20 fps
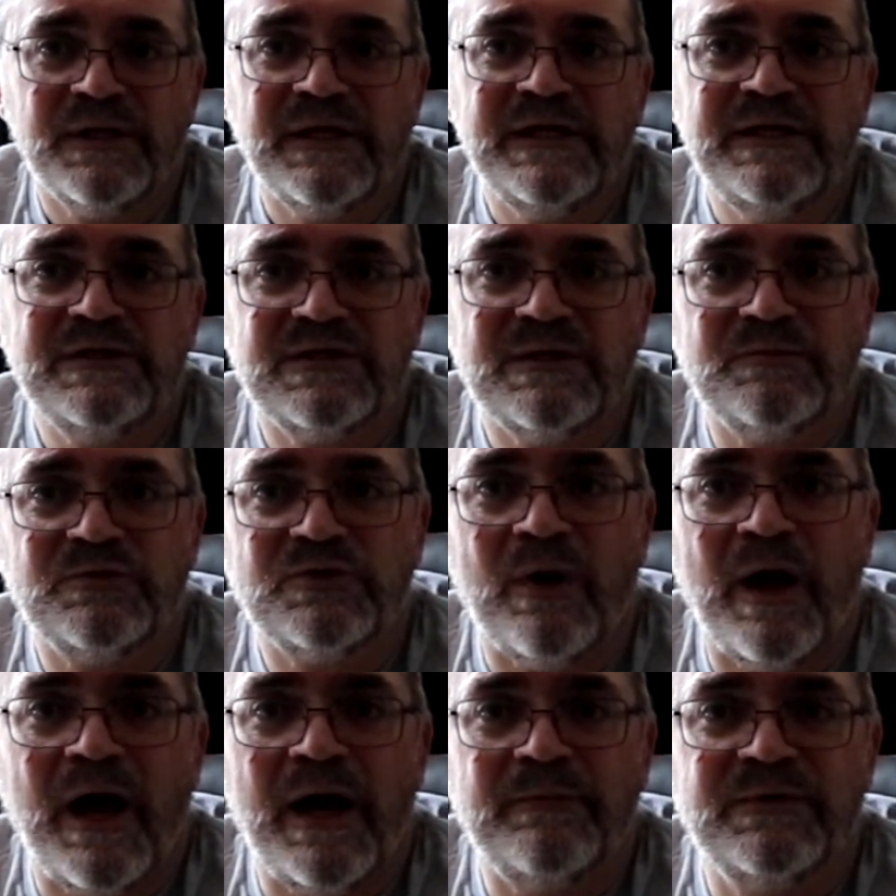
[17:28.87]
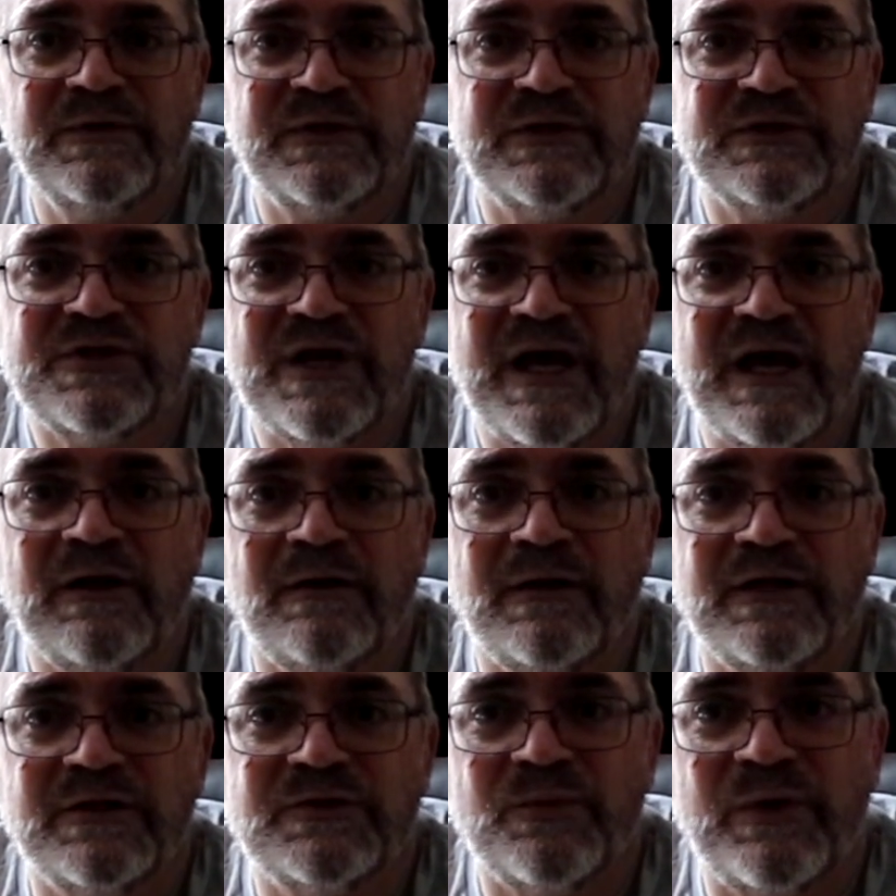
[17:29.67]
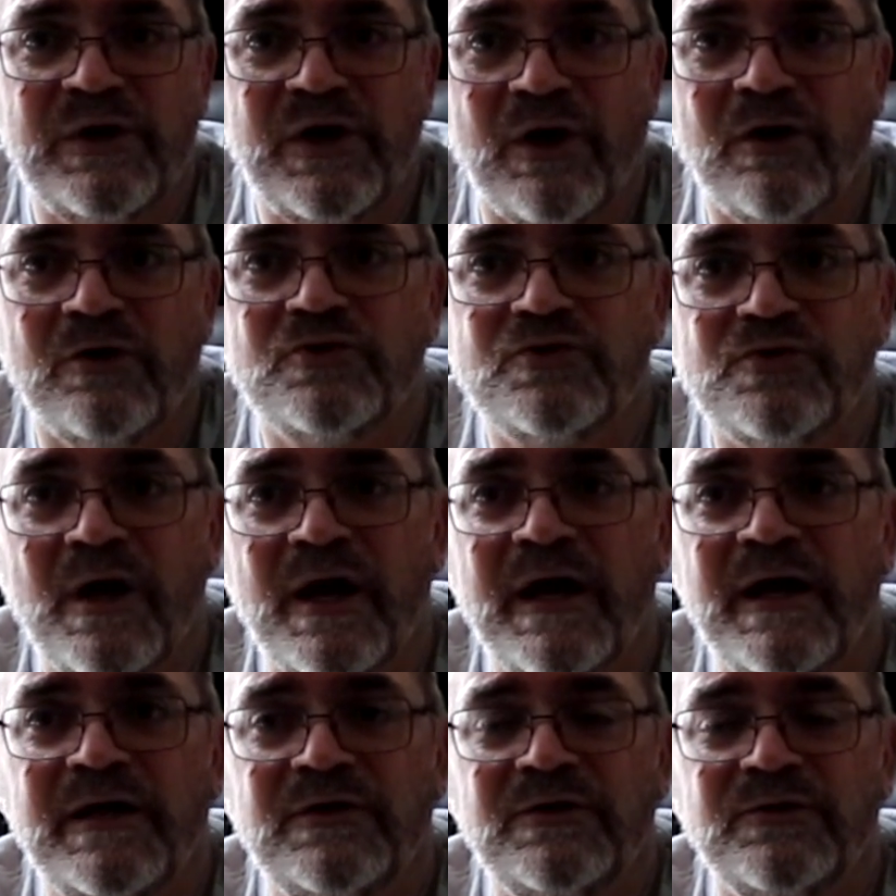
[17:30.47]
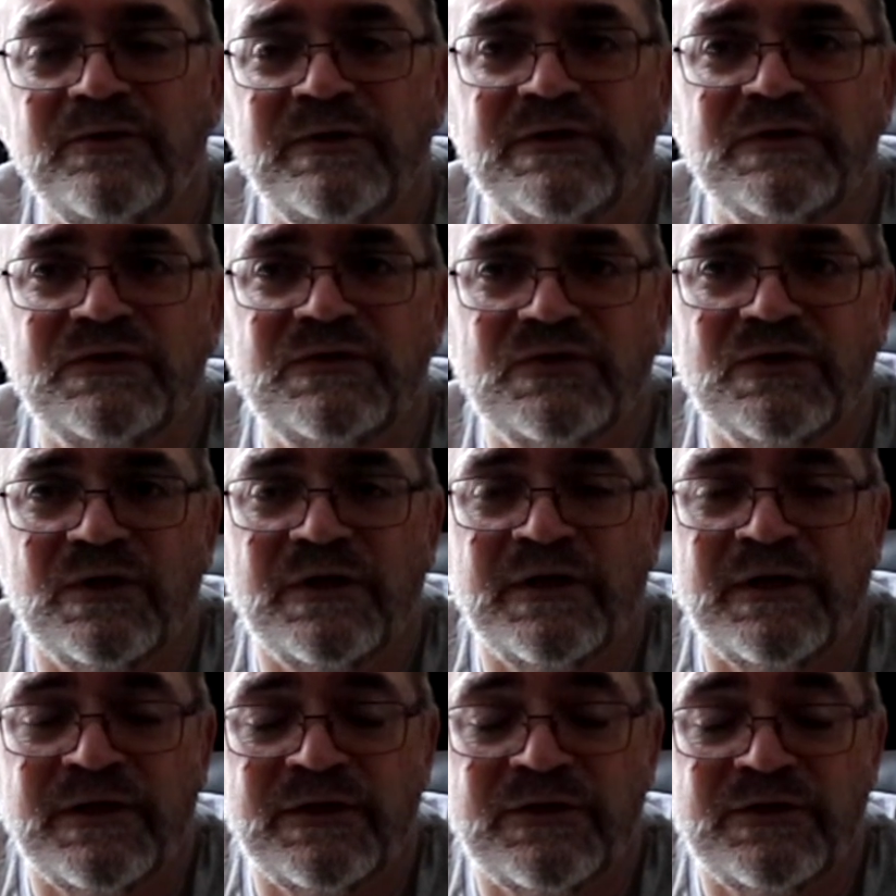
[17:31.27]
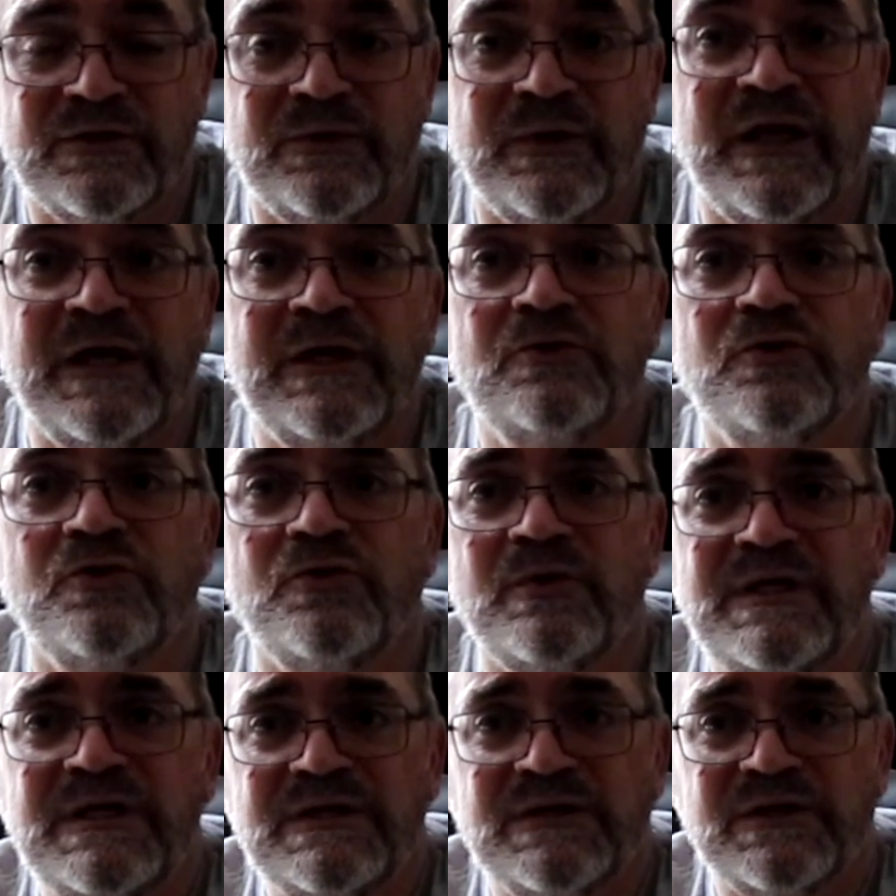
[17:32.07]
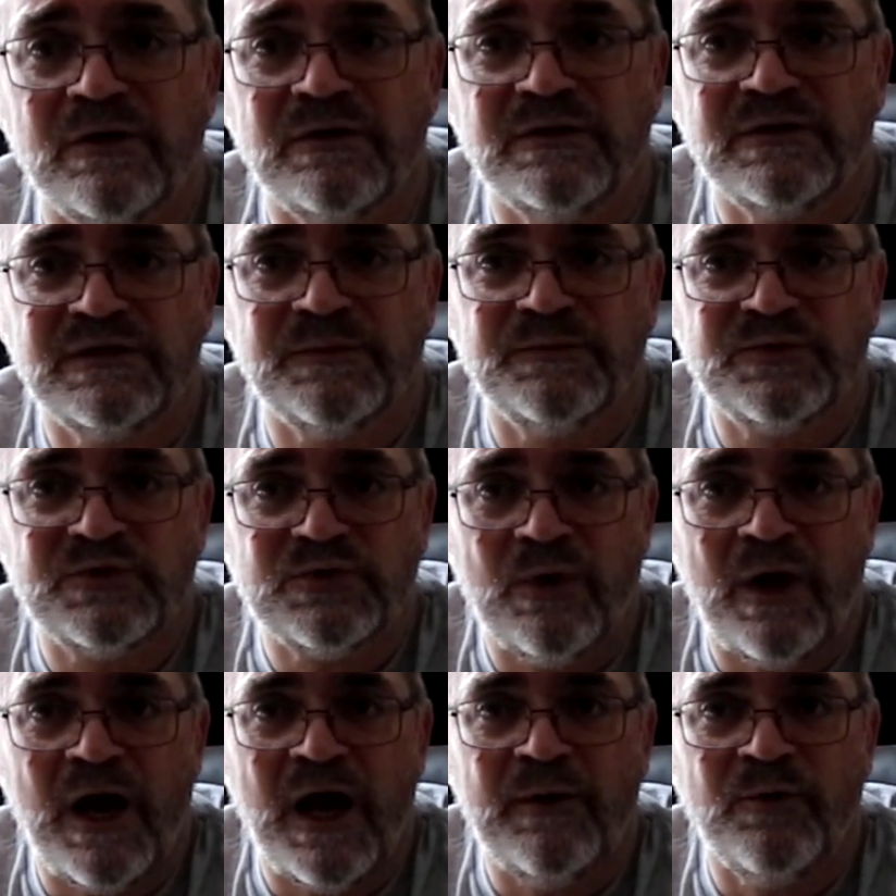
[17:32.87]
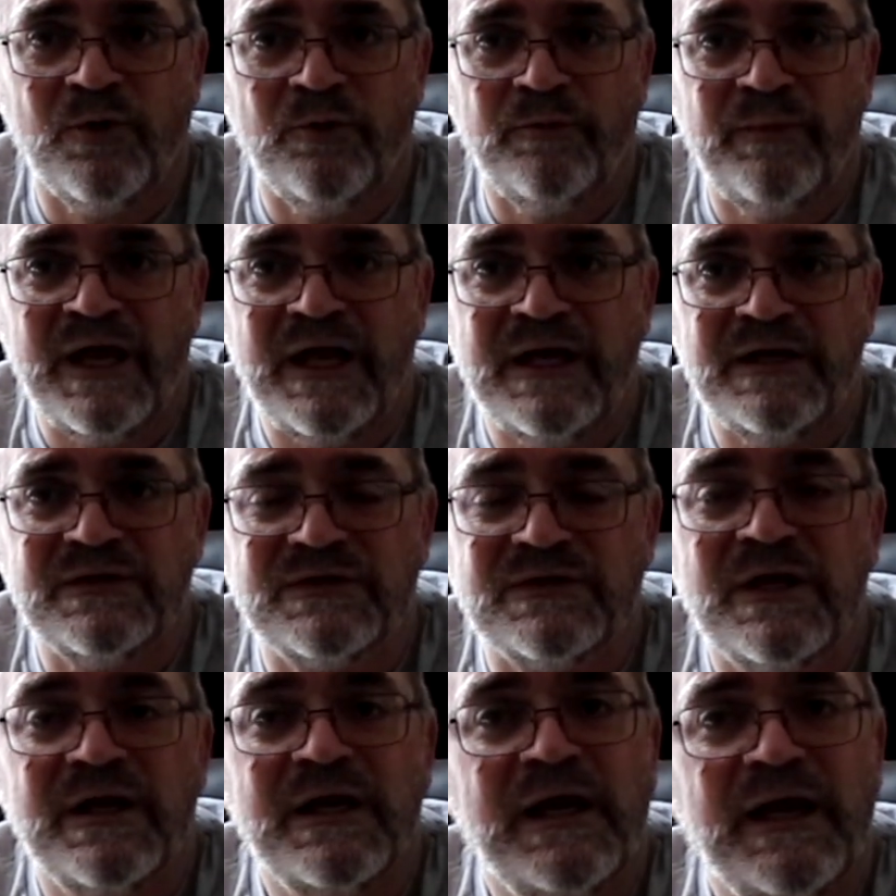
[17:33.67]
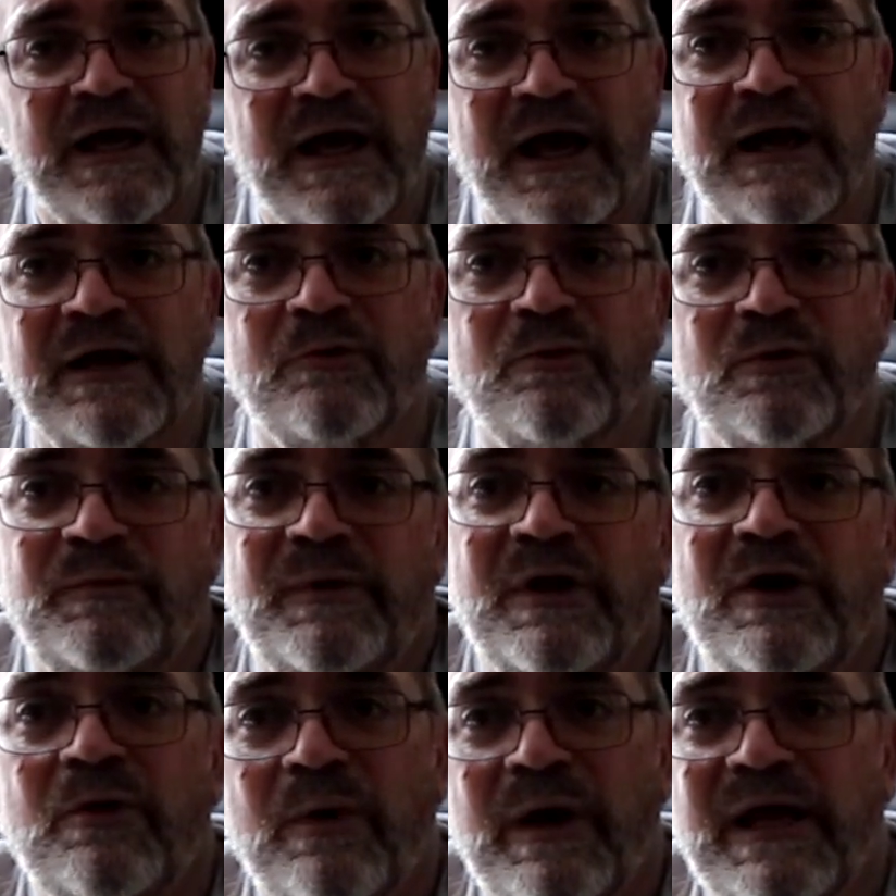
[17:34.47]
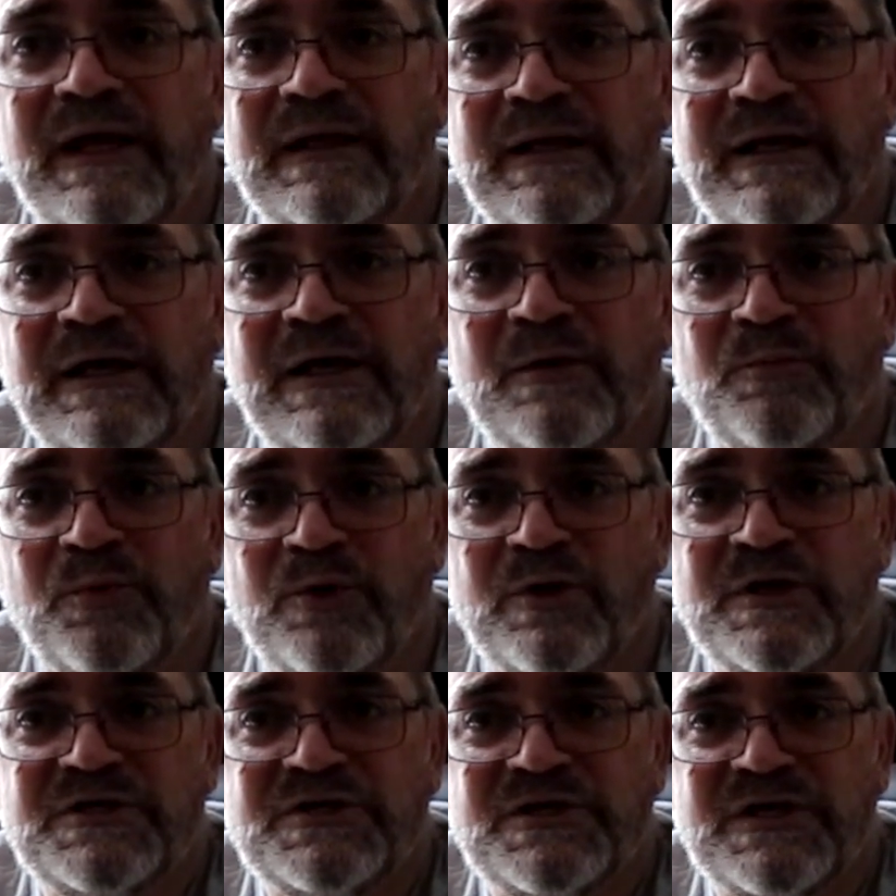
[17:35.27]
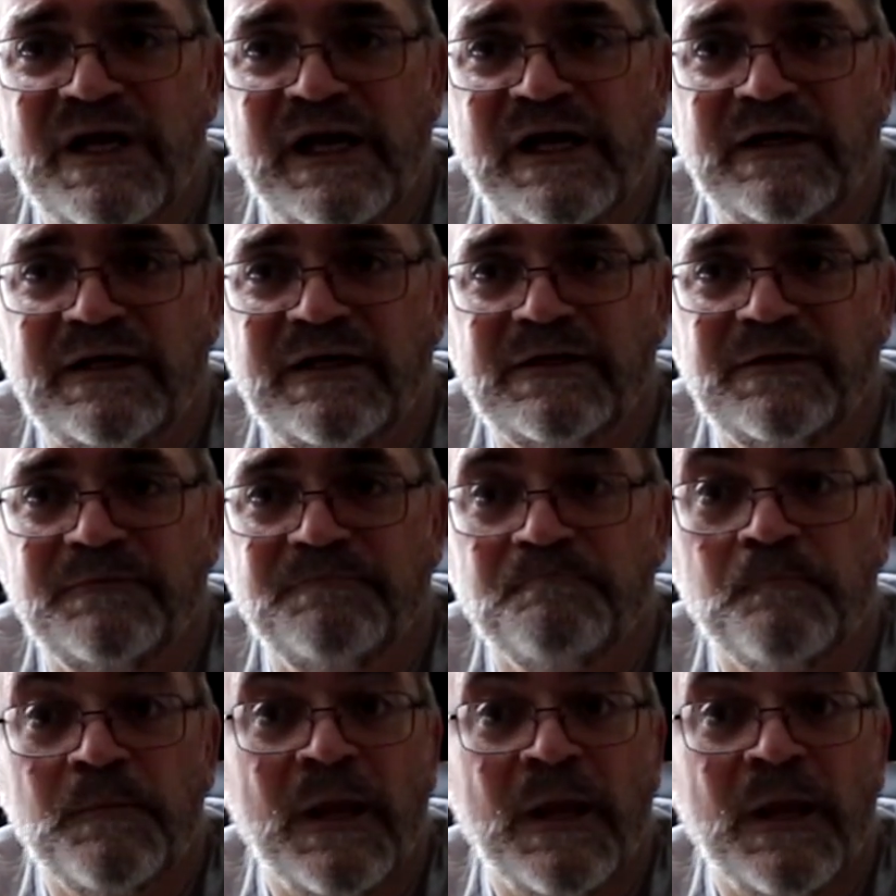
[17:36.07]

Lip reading: Please subscribe to the channel as we are trying to increase our subscriber base, and it would be greatly appreciated.